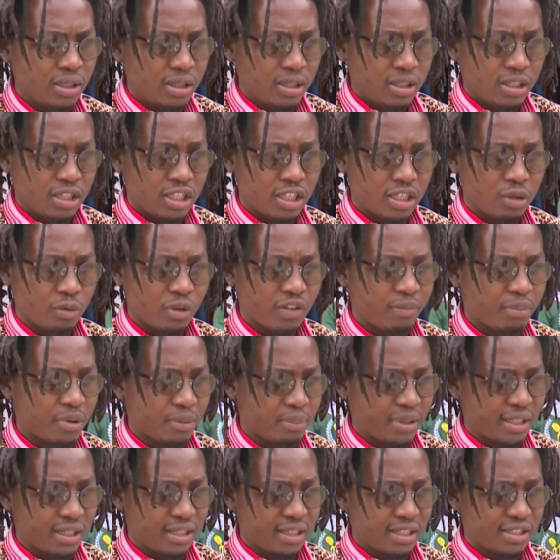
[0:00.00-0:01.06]
and we've
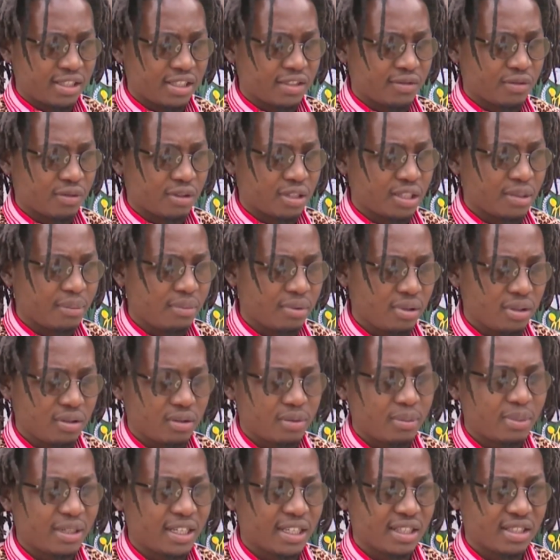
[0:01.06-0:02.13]
prepared lessons for them
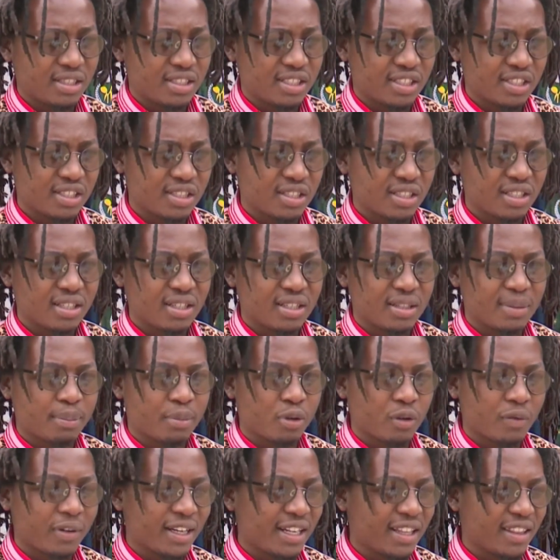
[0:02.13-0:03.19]
by just
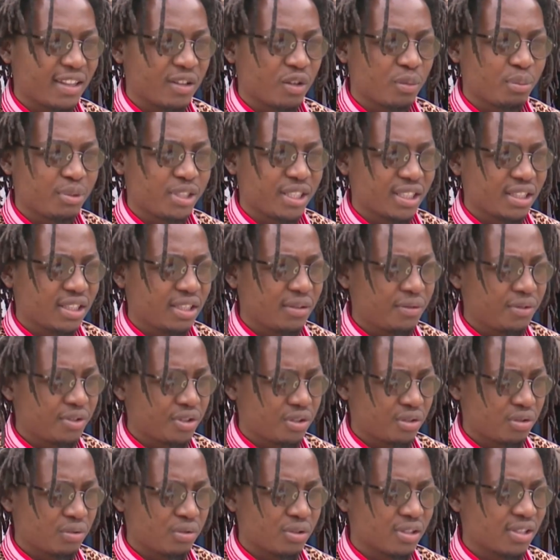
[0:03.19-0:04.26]
providing the objectives
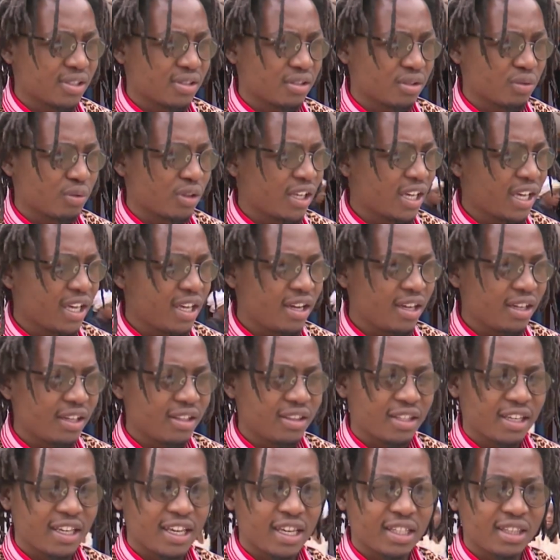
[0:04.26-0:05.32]
to the AI,
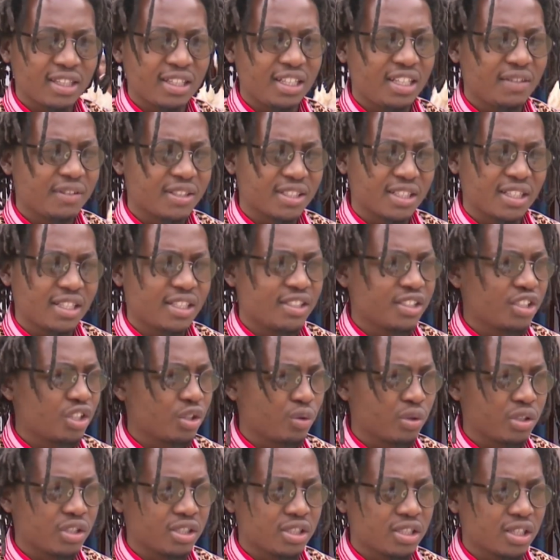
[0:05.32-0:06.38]
and the AI delivers the lesson
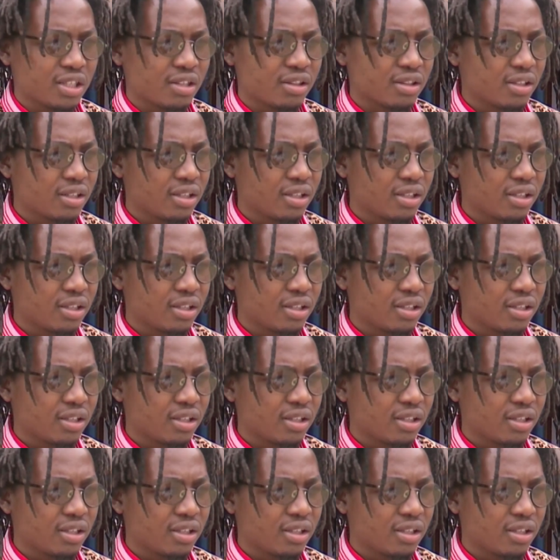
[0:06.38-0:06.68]
to each child.